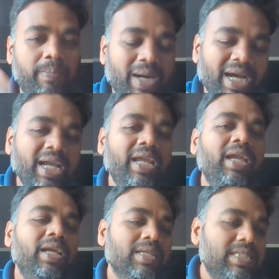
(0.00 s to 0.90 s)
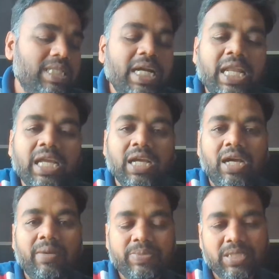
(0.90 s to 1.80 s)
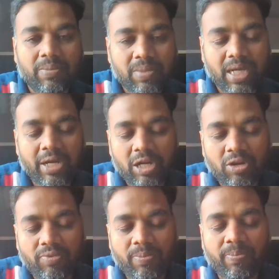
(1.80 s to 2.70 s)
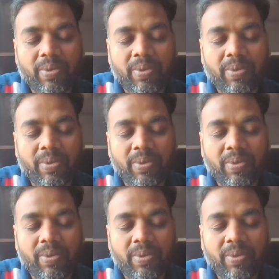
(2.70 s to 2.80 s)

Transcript: by setting up some kind of a